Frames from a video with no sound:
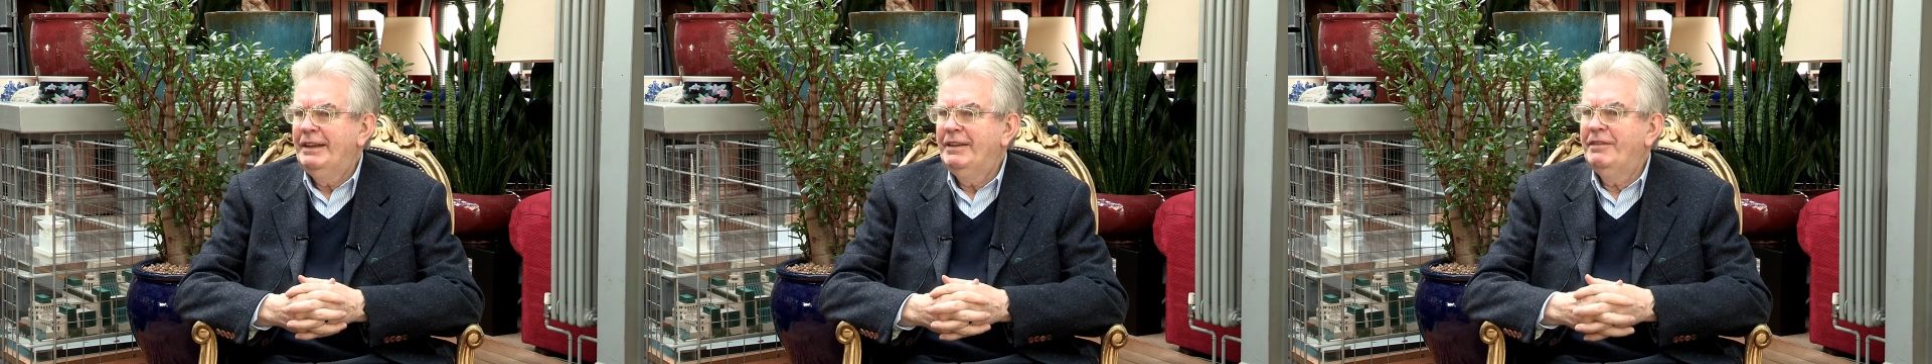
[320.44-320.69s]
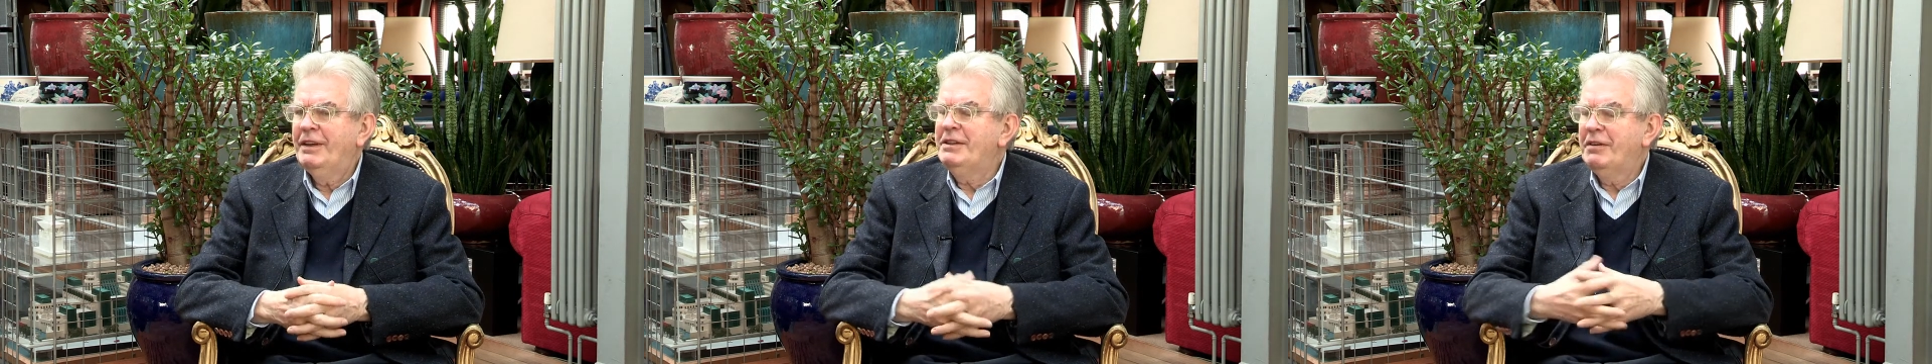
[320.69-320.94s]

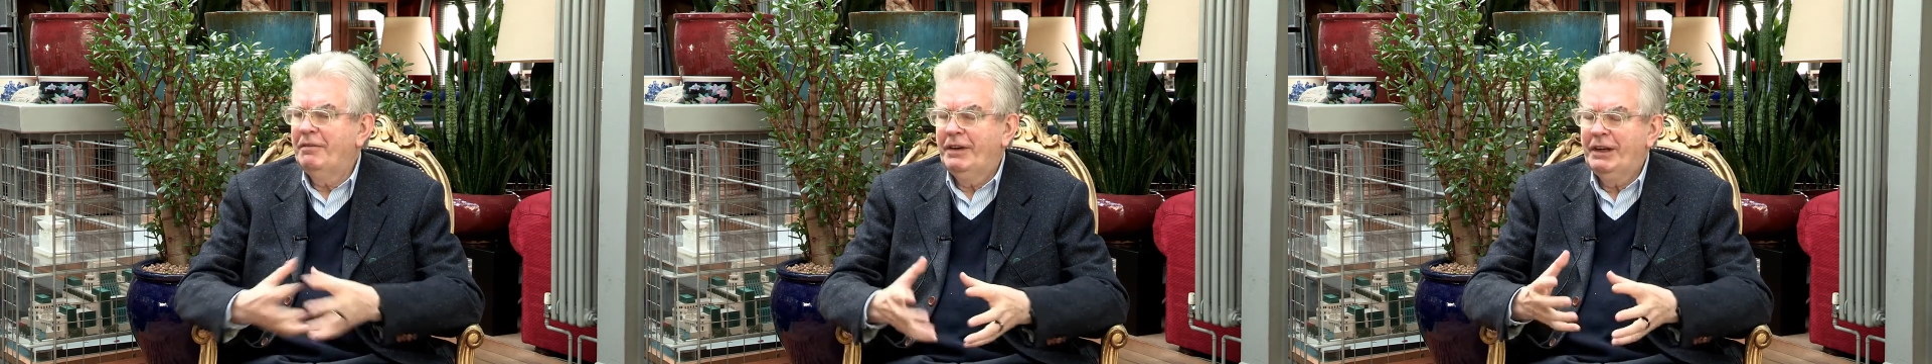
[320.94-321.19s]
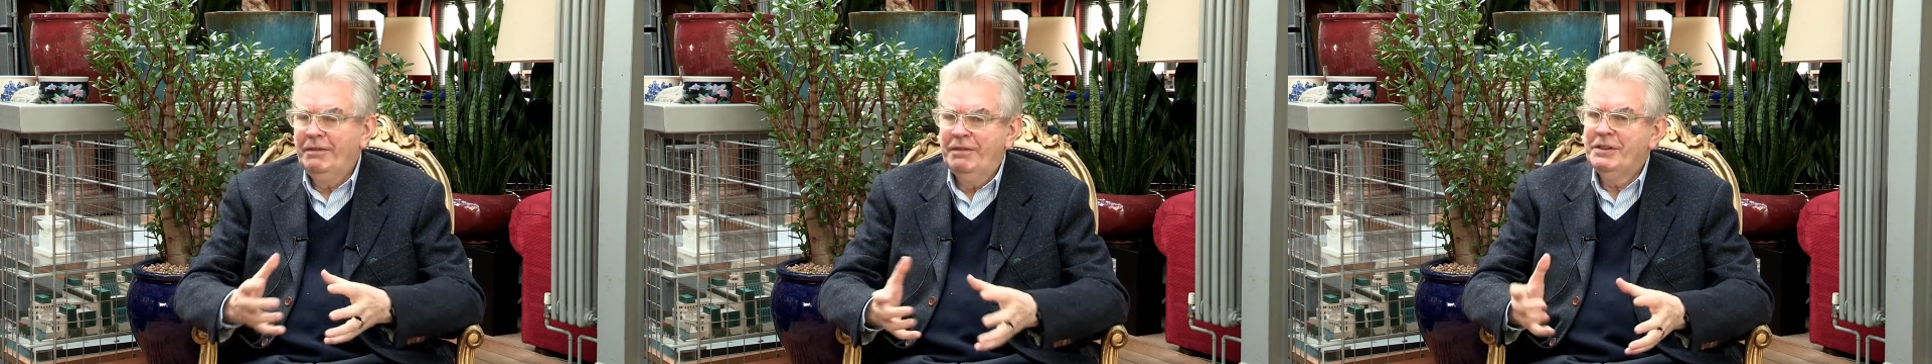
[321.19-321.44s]
the very,
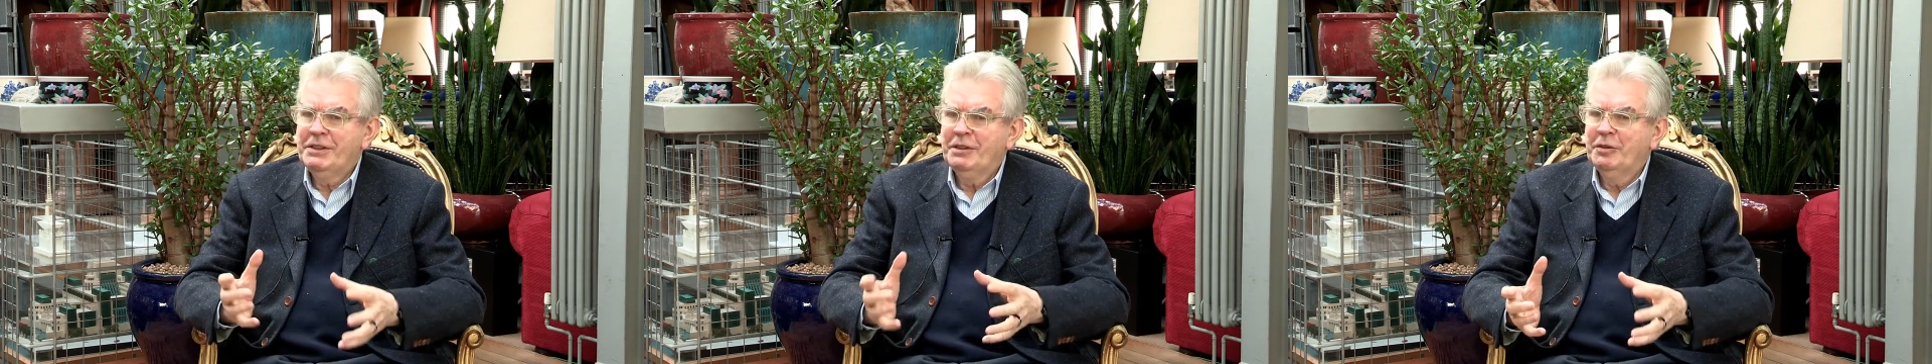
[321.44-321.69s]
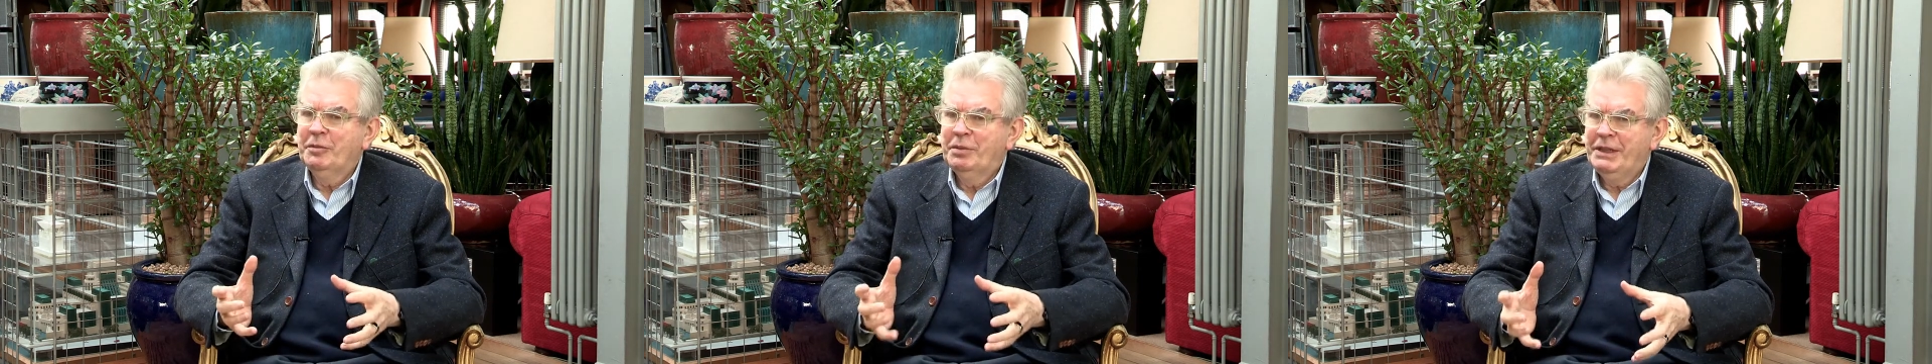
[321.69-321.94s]
very
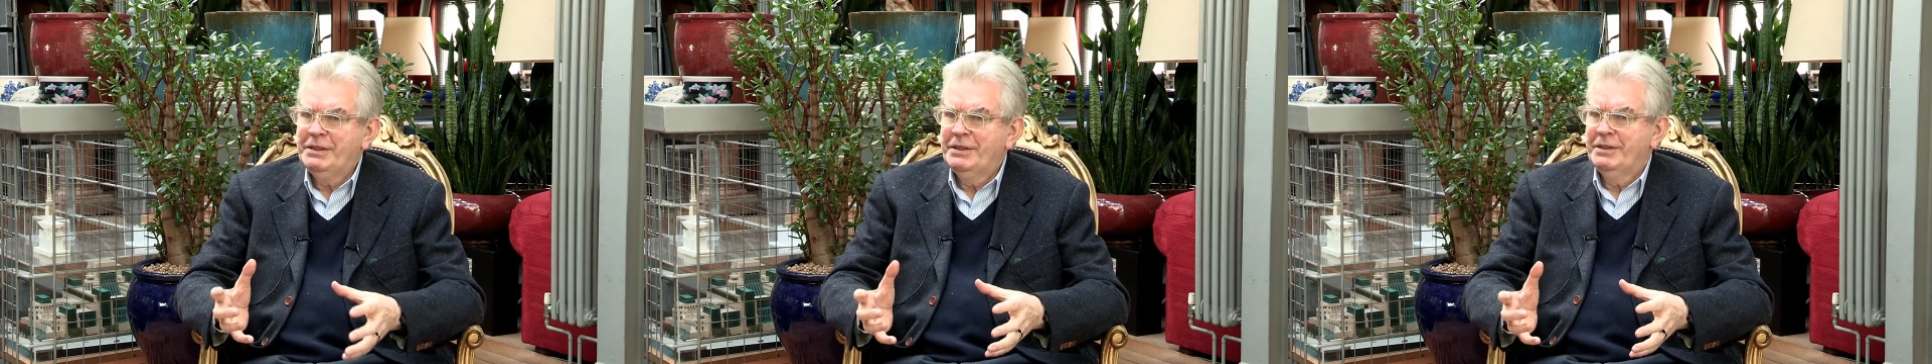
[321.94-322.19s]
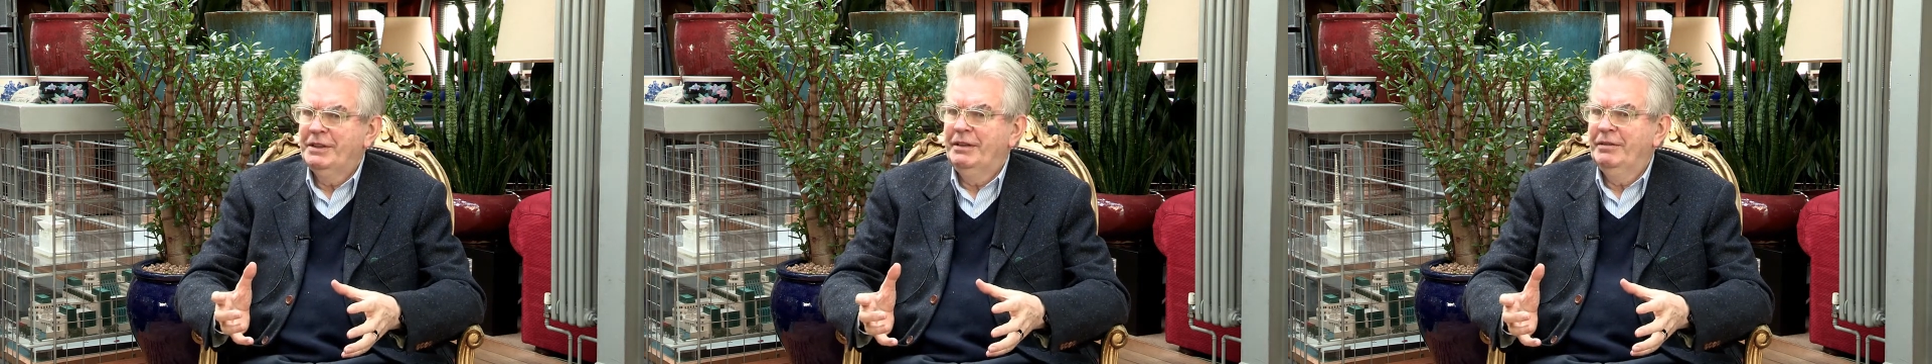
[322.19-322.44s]
physical
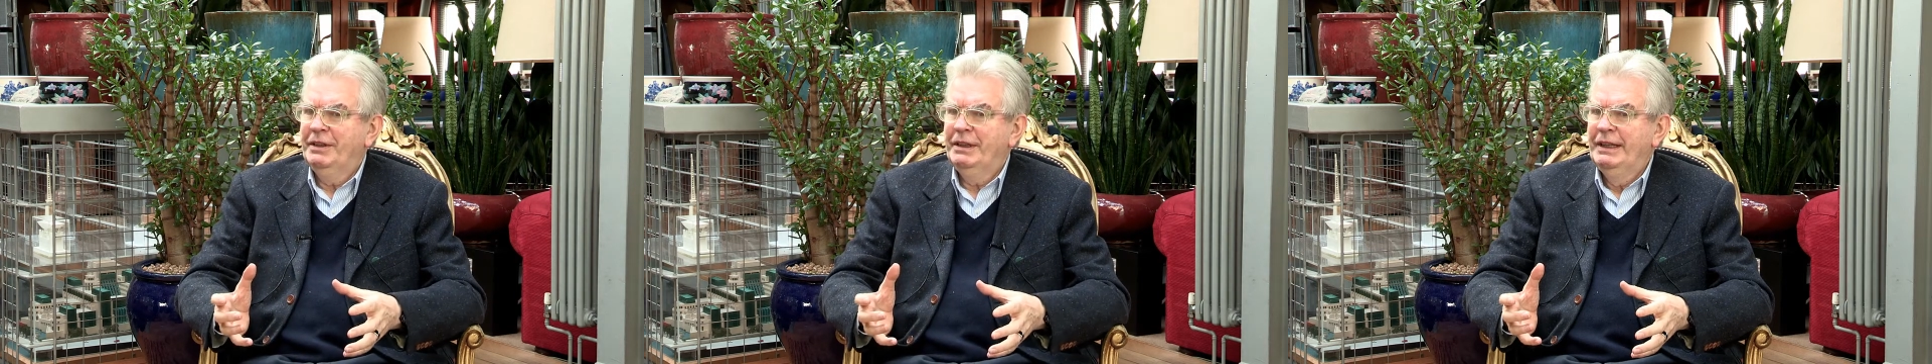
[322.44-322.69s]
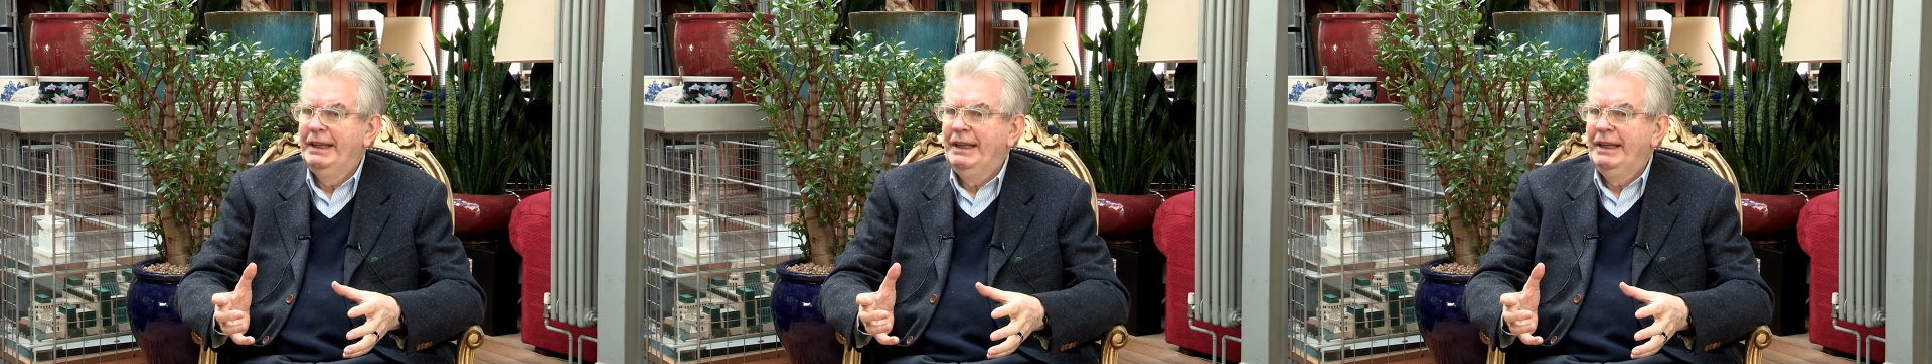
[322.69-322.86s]
presence of it,